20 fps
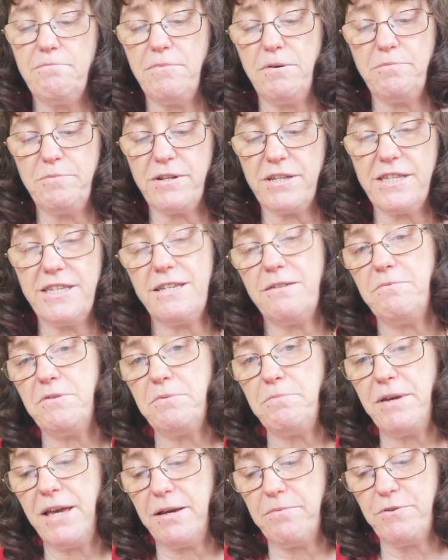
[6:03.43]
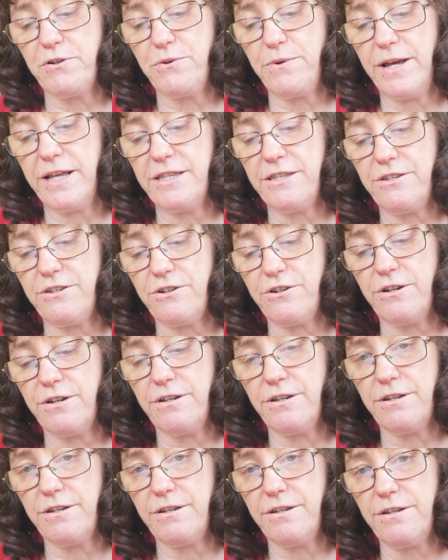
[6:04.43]
Mum doesn't seem to be able to answer,
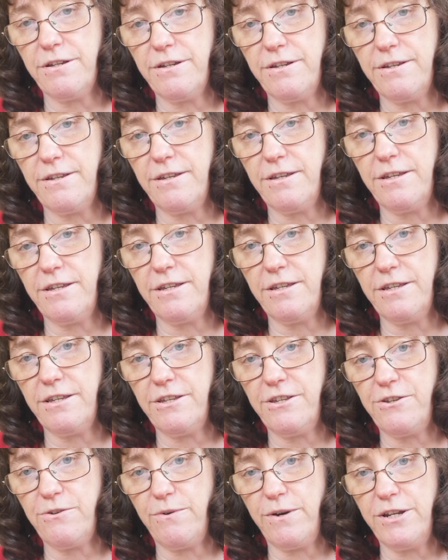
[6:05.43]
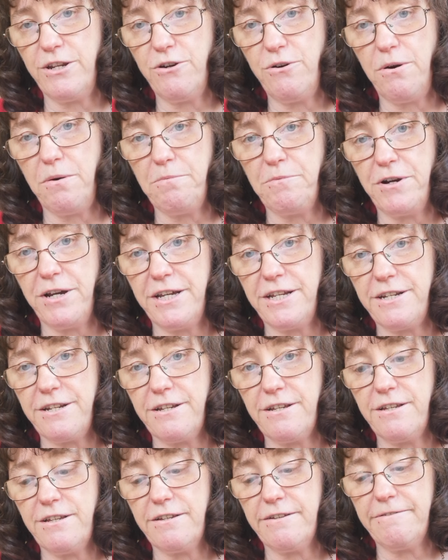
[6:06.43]
so I know I'm right.
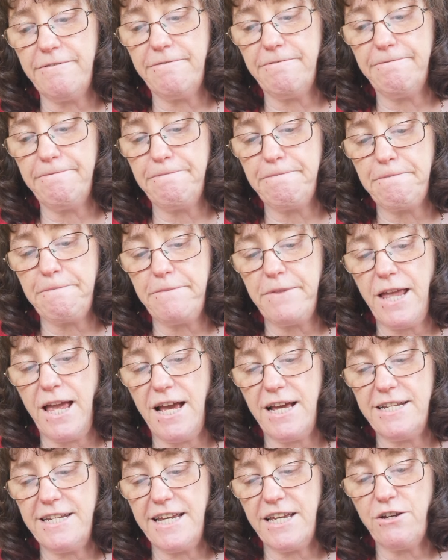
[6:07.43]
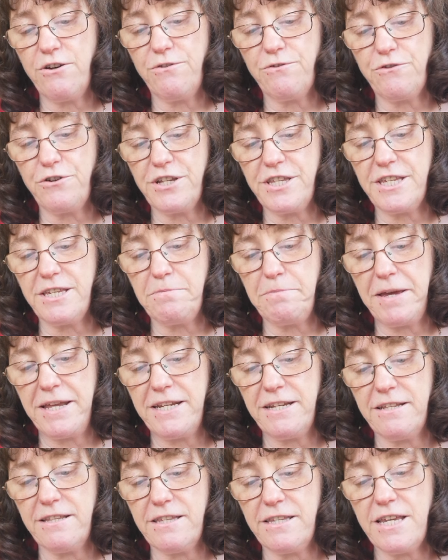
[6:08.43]
I take off Chris's
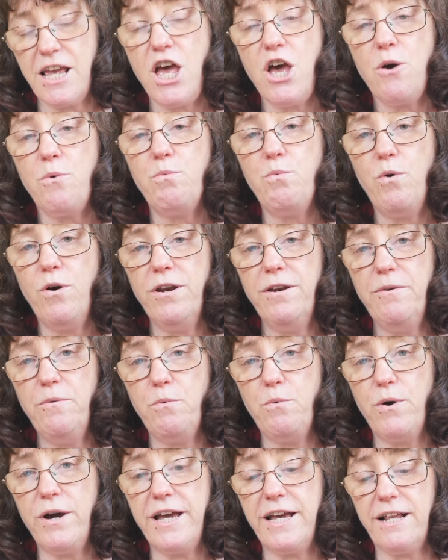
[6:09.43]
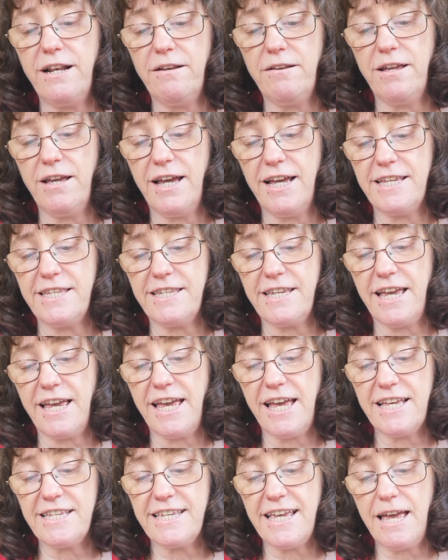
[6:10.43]
pendants. One whale, I say,
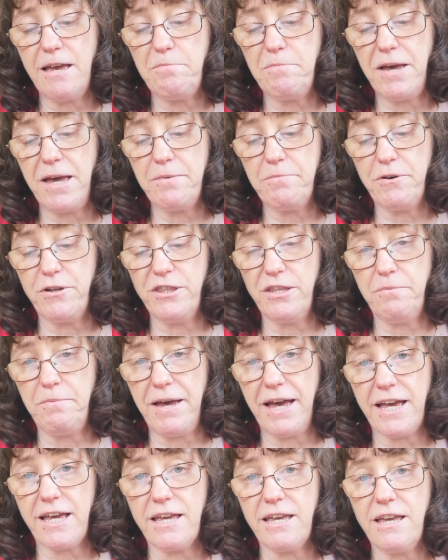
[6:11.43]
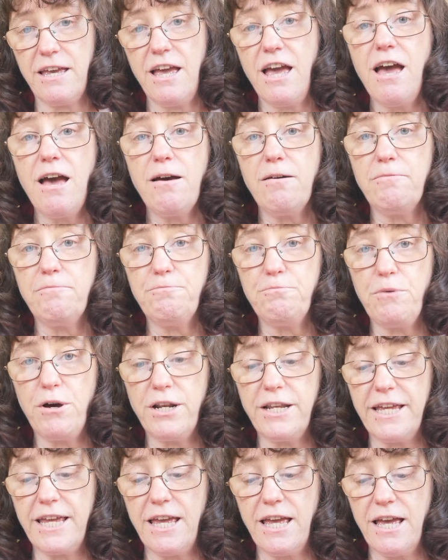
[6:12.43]
has MM on the back,
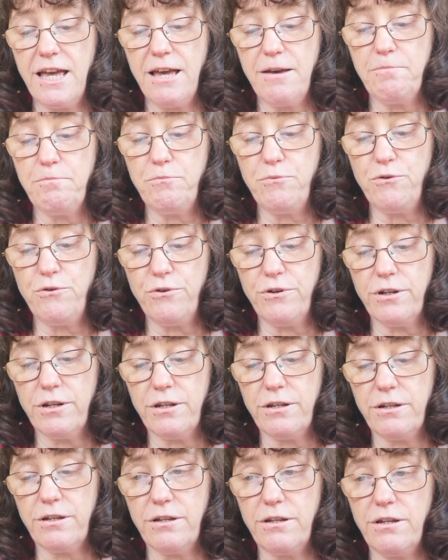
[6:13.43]
Molly Moon.